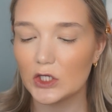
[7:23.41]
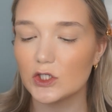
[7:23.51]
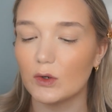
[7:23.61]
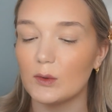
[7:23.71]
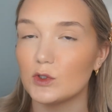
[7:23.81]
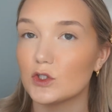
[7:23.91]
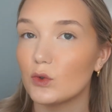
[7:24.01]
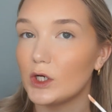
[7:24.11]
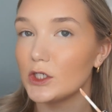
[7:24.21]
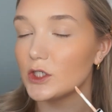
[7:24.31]
so I'm just
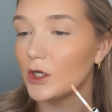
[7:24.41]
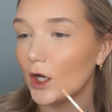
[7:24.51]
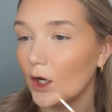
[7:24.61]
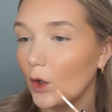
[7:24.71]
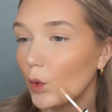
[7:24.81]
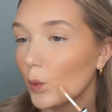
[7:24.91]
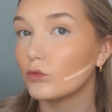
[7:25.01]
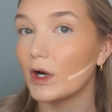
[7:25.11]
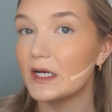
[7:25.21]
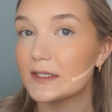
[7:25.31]
going to go
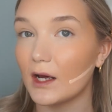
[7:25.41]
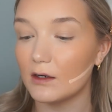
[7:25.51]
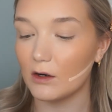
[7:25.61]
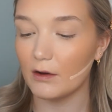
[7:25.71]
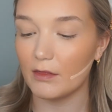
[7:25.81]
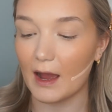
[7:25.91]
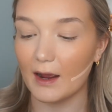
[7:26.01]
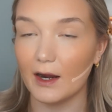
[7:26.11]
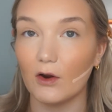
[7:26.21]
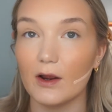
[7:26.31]
right under that
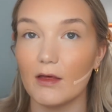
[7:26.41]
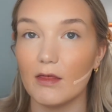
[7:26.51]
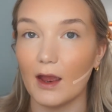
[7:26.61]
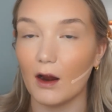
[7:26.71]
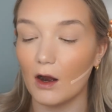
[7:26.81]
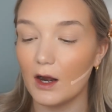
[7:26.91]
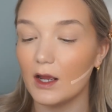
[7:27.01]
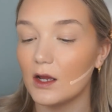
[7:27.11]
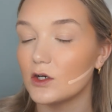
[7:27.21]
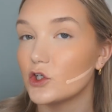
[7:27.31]
area there
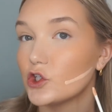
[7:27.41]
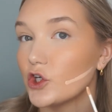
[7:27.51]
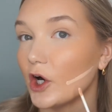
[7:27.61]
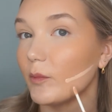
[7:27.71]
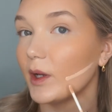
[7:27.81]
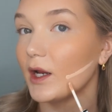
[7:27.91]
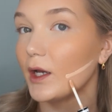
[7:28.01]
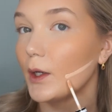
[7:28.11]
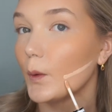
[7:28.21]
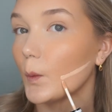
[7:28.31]
and sharpen
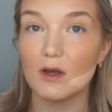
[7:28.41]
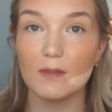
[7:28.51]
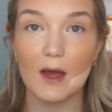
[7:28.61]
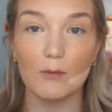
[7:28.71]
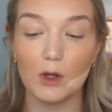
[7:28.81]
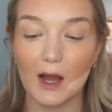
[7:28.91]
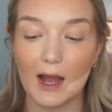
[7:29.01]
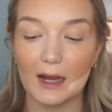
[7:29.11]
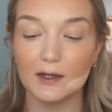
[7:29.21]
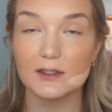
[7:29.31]
it. And that will
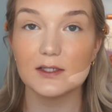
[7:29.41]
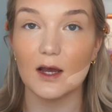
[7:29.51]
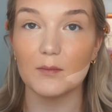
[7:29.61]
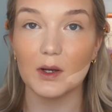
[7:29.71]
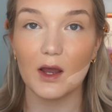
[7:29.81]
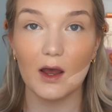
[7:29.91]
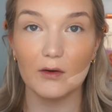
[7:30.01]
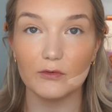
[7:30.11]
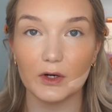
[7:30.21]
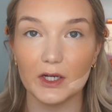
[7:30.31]
add some
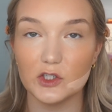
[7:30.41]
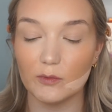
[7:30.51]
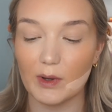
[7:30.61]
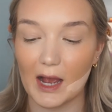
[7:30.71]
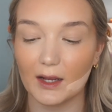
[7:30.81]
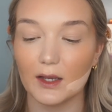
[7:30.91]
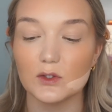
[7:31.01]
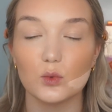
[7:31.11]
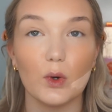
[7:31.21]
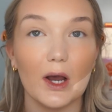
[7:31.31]
coverage back
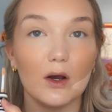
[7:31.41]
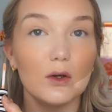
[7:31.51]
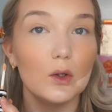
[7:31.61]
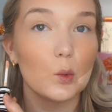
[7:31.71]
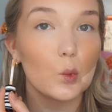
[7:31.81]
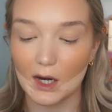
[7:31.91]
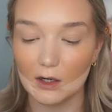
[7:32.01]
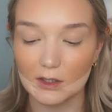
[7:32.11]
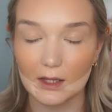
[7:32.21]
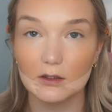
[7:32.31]
as well. I
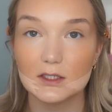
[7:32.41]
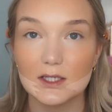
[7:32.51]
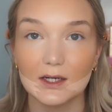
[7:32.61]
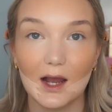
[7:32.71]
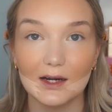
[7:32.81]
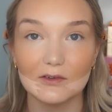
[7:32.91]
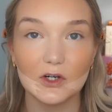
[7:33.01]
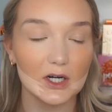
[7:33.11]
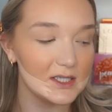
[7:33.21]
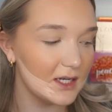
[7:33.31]
know that looks kind of
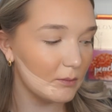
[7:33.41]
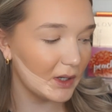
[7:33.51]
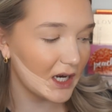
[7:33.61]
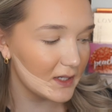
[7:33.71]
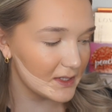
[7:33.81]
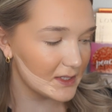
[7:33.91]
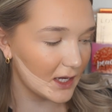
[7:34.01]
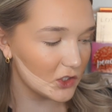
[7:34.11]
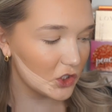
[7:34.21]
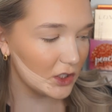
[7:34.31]
crazy, but it's
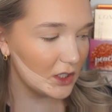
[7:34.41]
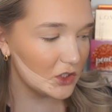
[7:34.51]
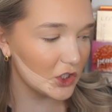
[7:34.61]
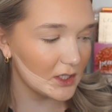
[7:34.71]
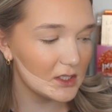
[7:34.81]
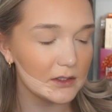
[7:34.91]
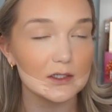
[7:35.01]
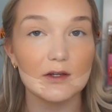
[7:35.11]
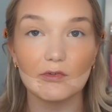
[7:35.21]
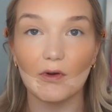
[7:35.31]
essentially
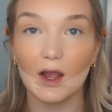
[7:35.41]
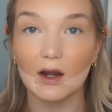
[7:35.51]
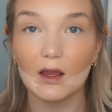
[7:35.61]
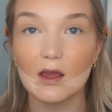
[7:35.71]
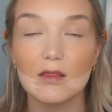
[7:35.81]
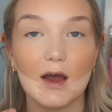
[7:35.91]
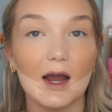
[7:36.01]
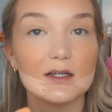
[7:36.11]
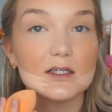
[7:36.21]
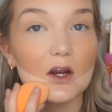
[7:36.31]
just defining
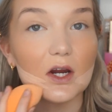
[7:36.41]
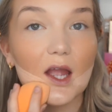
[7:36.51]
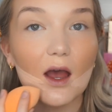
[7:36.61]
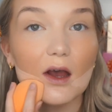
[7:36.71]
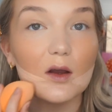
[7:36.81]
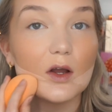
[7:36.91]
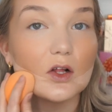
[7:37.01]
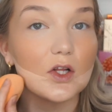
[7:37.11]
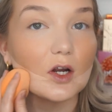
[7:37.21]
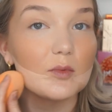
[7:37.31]
that area.
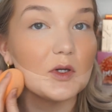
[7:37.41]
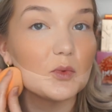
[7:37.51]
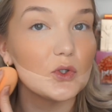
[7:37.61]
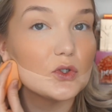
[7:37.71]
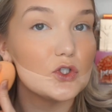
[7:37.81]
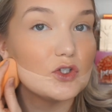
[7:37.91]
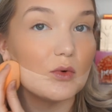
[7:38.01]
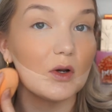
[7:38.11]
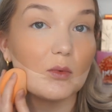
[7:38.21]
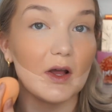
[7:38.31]
A lot of people do
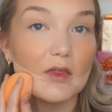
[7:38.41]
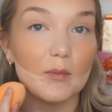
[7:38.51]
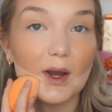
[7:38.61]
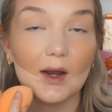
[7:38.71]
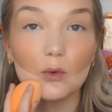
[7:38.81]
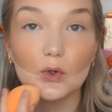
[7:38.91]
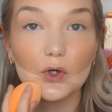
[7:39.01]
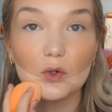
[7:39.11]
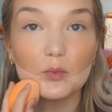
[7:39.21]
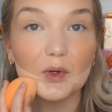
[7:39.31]
it with
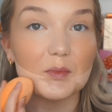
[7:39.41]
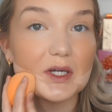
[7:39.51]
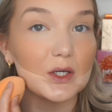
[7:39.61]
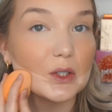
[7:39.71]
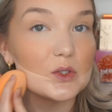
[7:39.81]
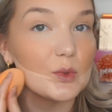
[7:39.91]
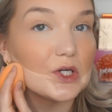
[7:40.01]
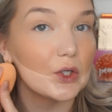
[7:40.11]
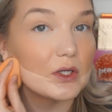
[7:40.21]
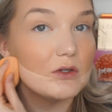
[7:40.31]
powder, but because we
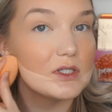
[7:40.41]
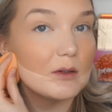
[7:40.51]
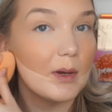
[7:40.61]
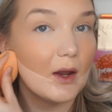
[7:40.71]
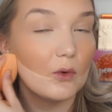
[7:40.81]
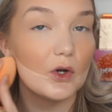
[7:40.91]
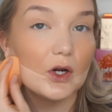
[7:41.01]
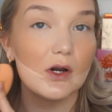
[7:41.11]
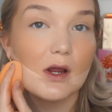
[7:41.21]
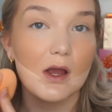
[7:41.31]
aren't using
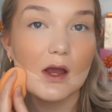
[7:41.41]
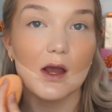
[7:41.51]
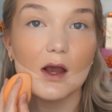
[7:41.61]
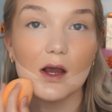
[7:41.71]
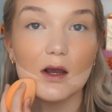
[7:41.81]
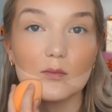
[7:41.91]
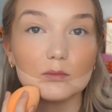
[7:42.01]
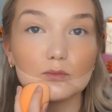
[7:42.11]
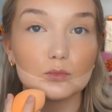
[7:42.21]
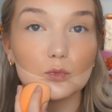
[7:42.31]
powder,
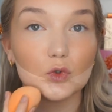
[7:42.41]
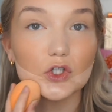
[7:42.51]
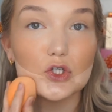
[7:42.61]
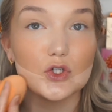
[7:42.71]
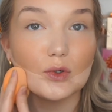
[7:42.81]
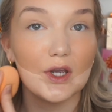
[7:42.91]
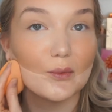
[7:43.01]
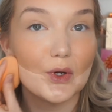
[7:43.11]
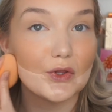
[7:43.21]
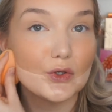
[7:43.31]
we're just doing it
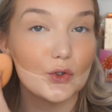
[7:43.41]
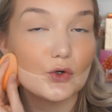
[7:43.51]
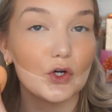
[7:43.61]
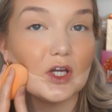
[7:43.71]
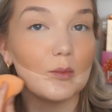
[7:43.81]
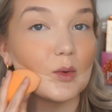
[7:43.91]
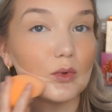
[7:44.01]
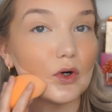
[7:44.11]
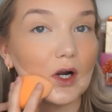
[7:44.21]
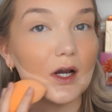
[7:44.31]
with cream
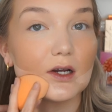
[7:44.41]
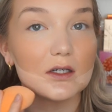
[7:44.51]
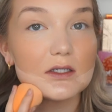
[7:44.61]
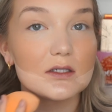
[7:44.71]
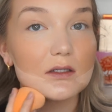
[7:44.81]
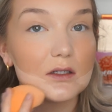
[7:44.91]
product.